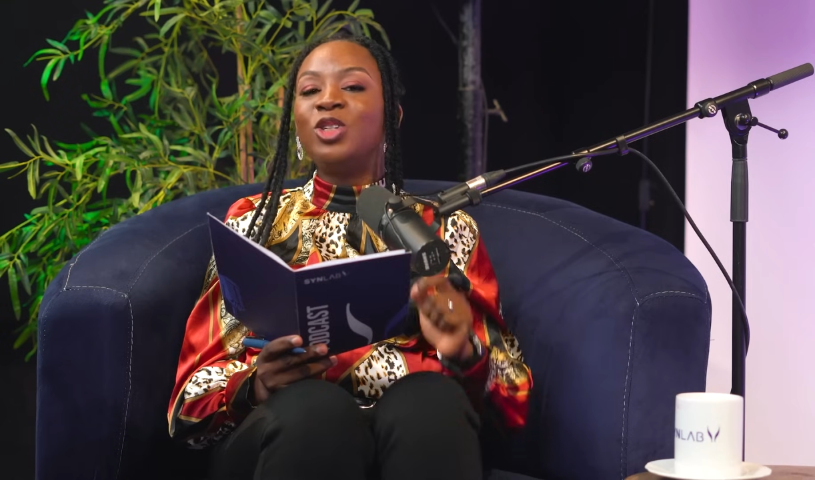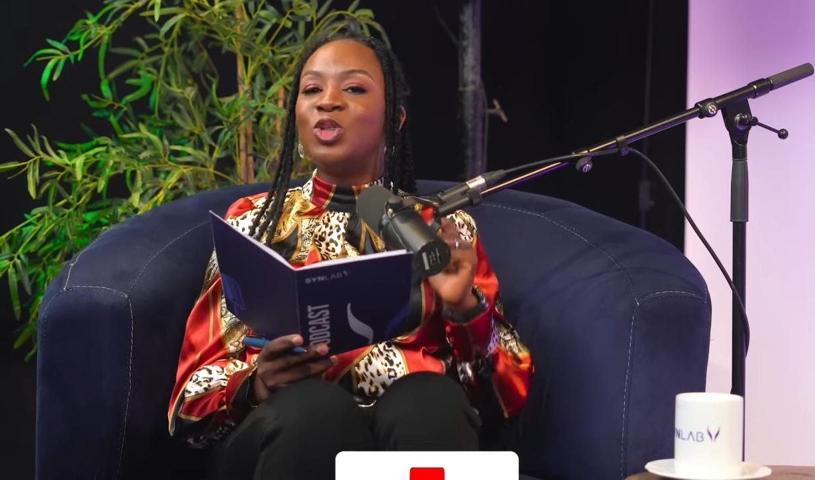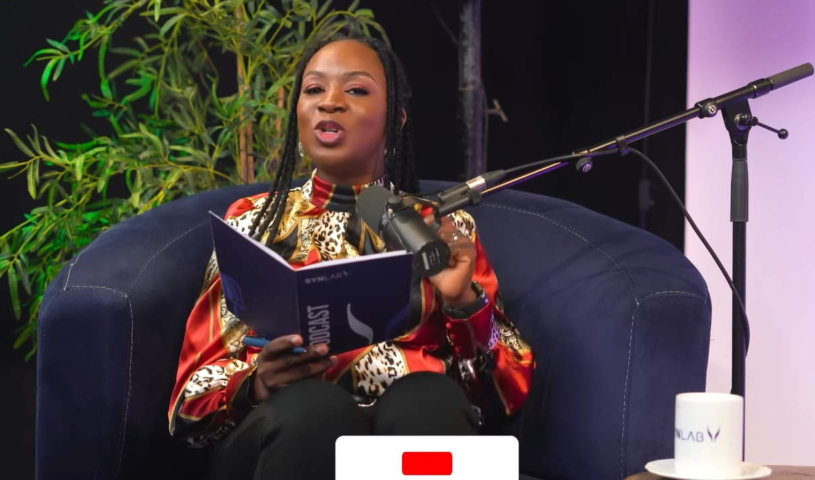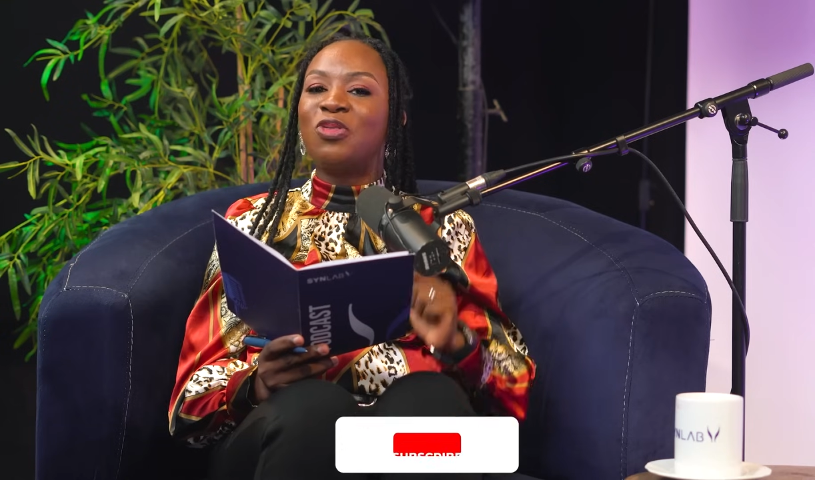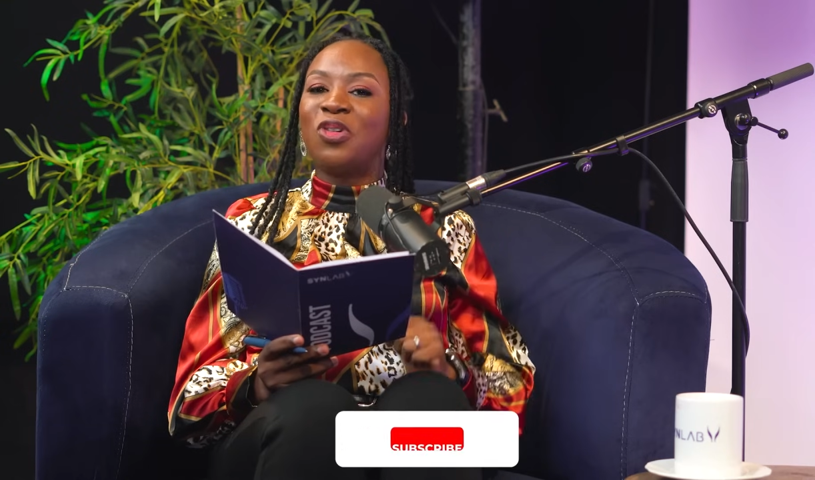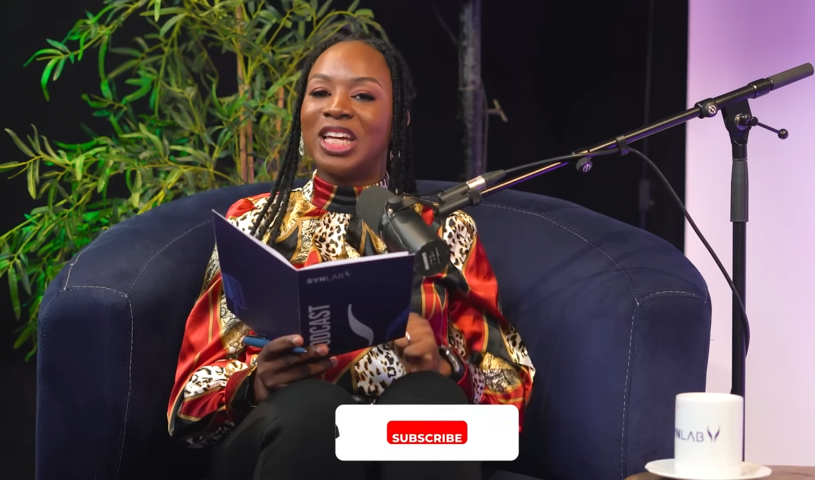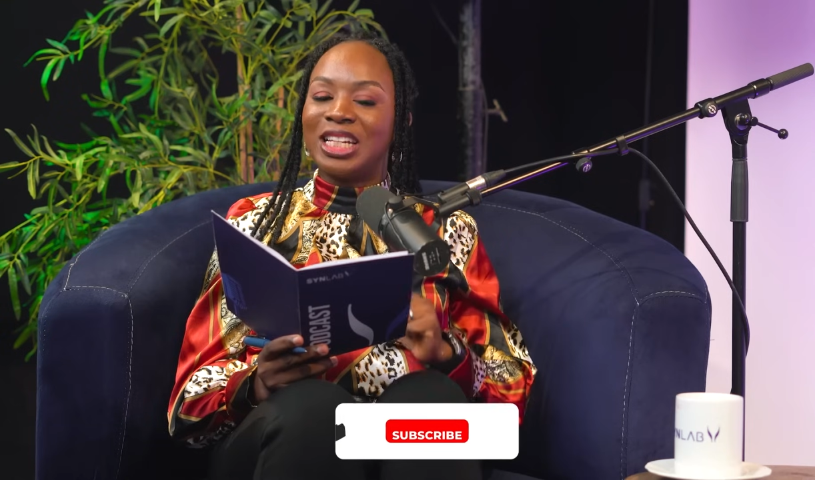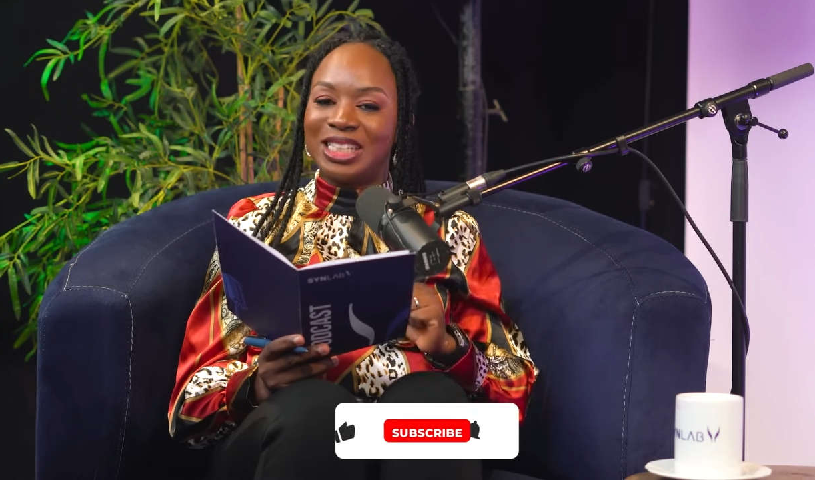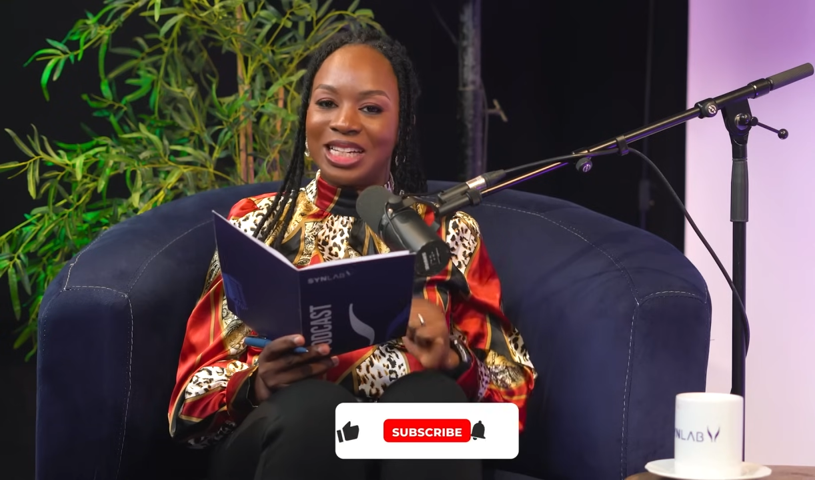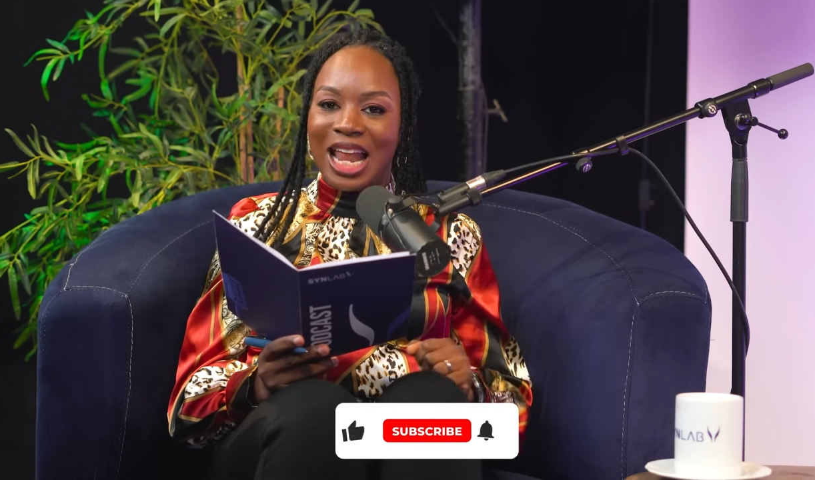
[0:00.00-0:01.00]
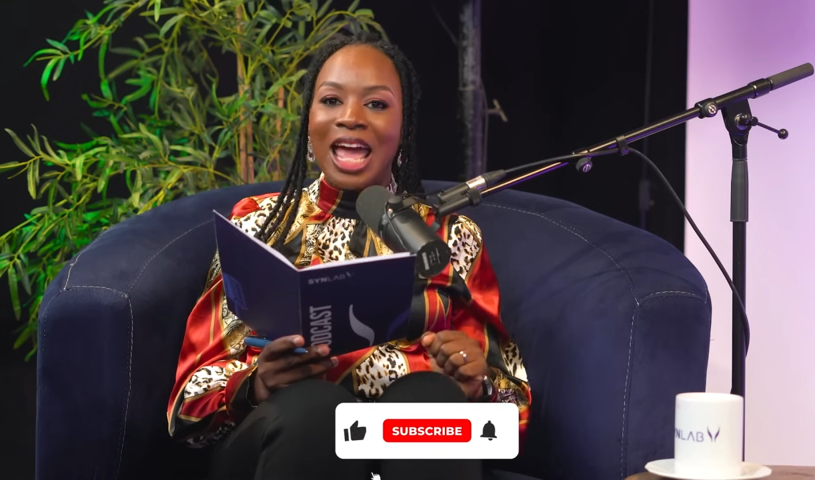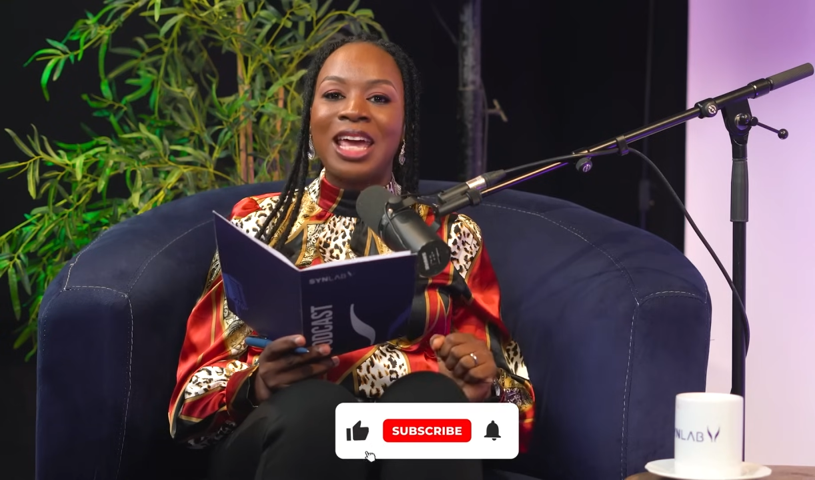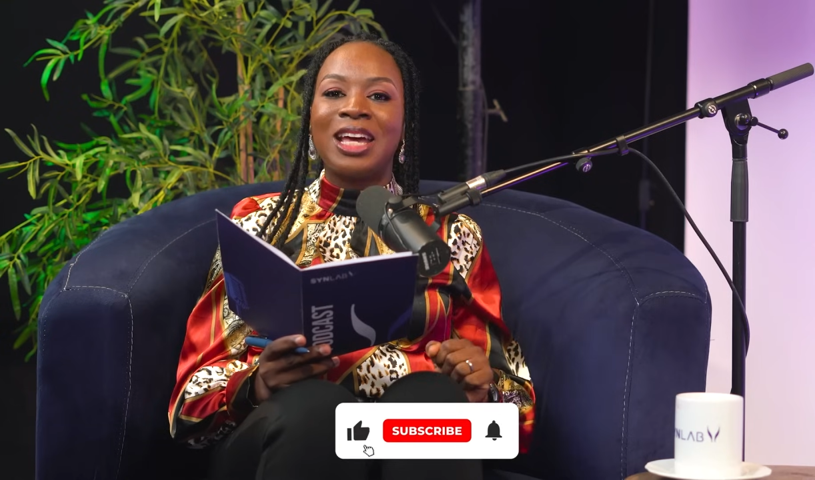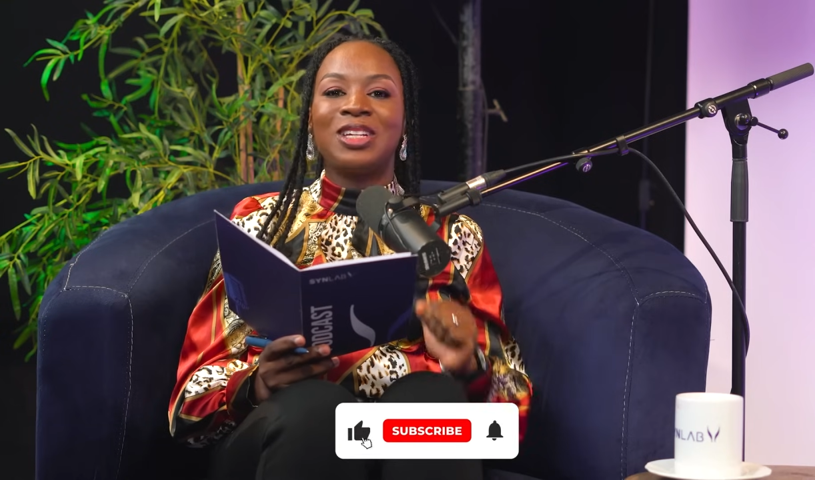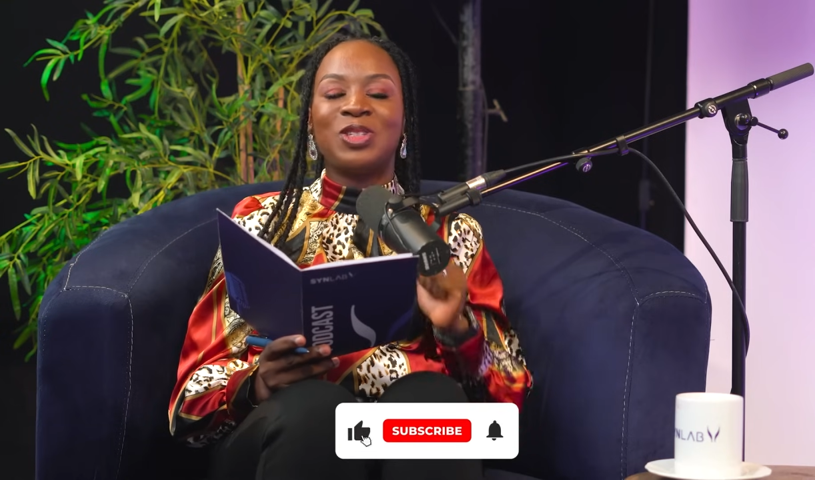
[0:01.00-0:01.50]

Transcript: Do not forget to like,